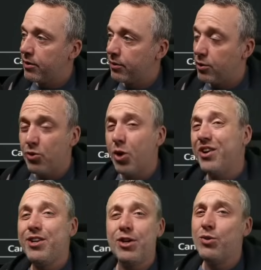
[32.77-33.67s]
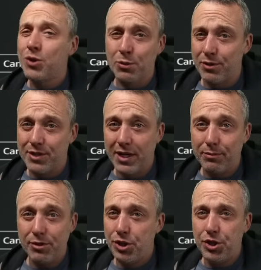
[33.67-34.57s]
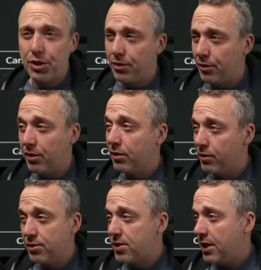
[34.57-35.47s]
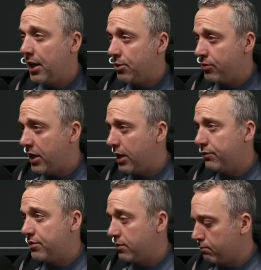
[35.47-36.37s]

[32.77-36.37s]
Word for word: Do you know any YouTubers that shill Seagate drives?